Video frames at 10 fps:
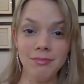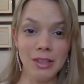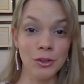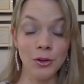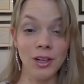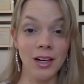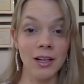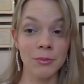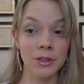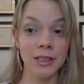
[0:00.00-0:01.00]
no
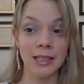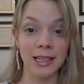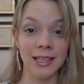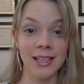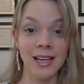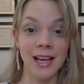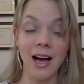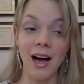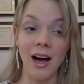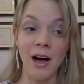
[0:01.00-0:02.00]
harm really,
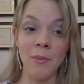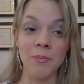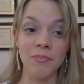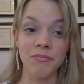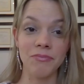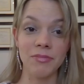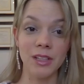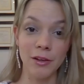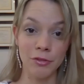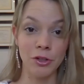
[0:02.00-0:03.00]
if